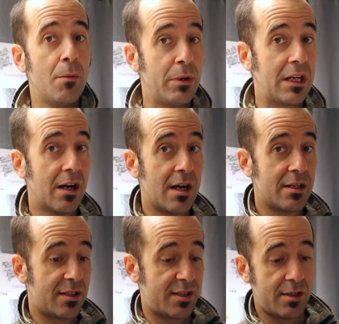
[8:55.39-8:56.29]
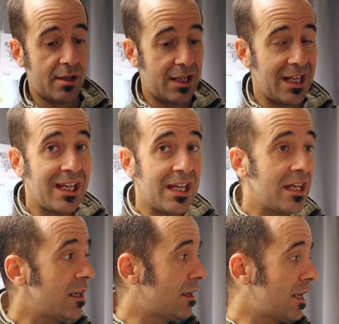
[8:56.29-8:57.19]
because
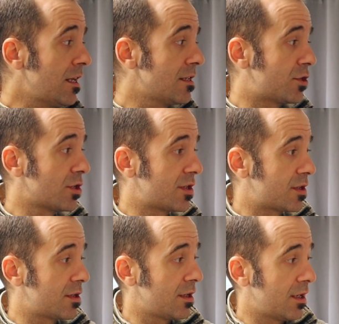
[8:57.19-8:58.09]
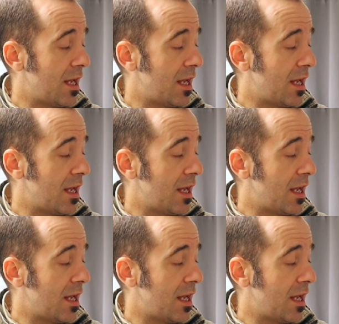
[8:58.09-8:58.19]
he is just,